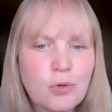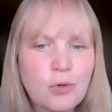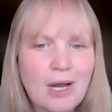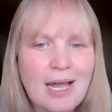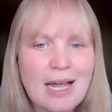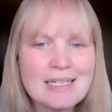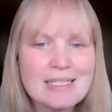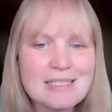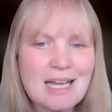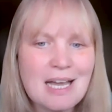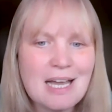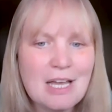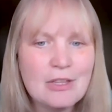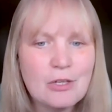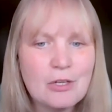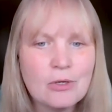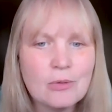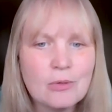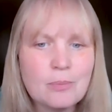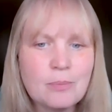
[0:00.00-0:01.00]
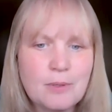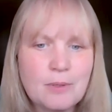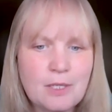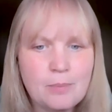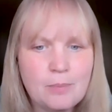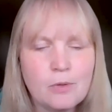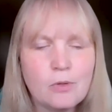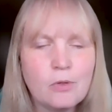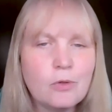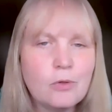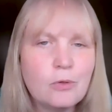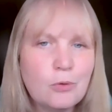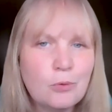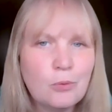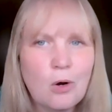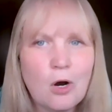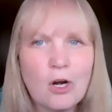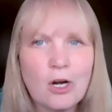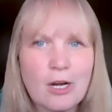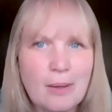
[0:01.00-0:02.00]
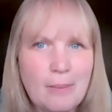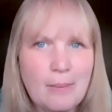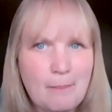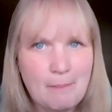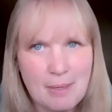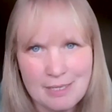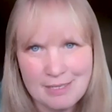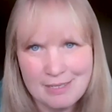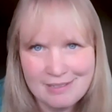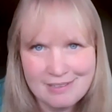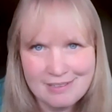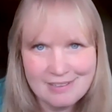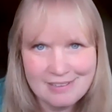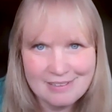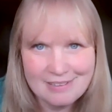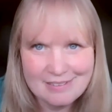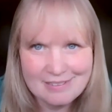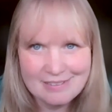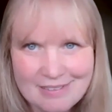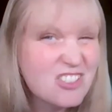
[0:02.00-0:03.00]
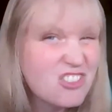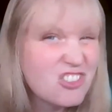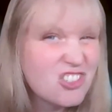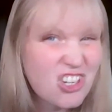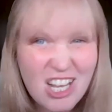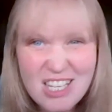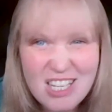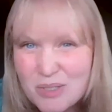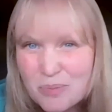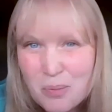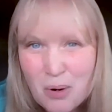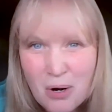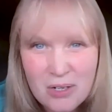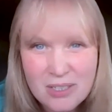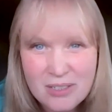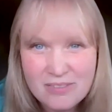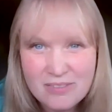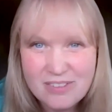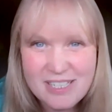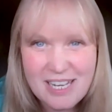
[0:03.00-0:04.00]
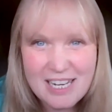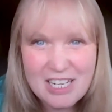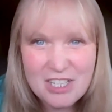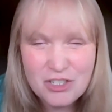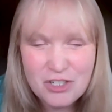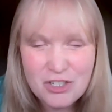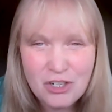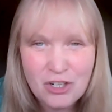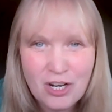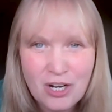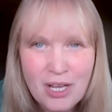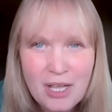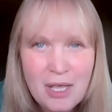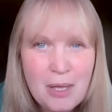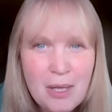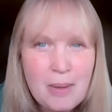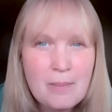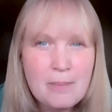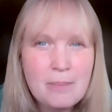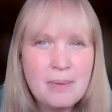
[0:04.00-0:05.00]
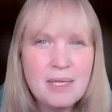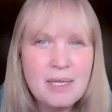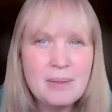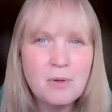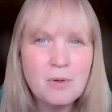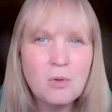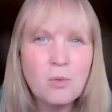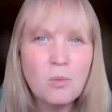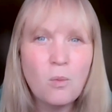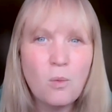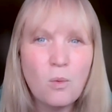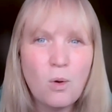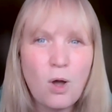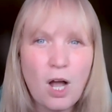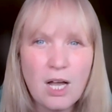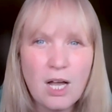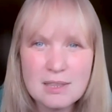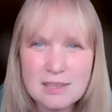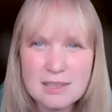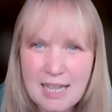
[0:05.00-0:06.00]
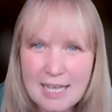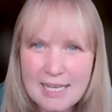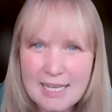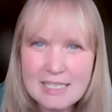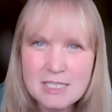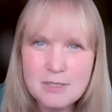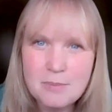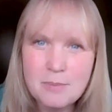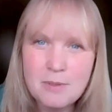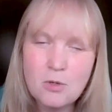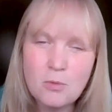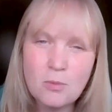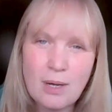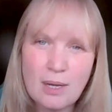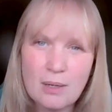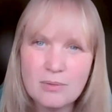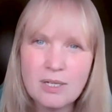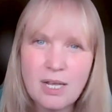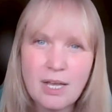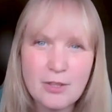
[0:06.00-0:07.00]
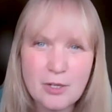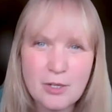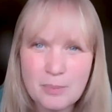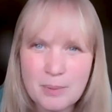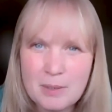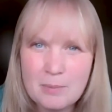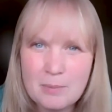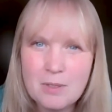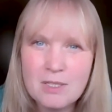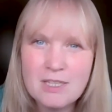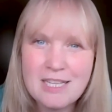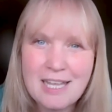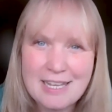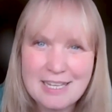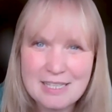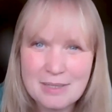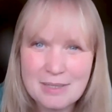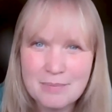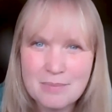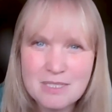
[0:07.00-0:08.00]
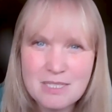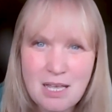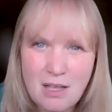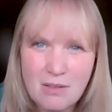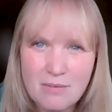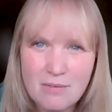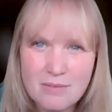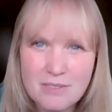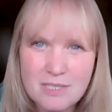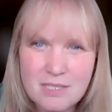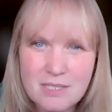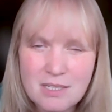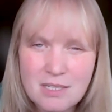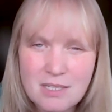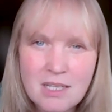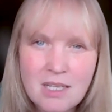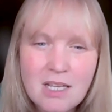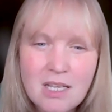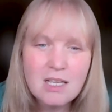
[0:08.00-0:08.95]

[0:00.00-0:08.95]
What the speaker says: attract other people who are committed. It's just part of nature. People like to be around other people like themselves.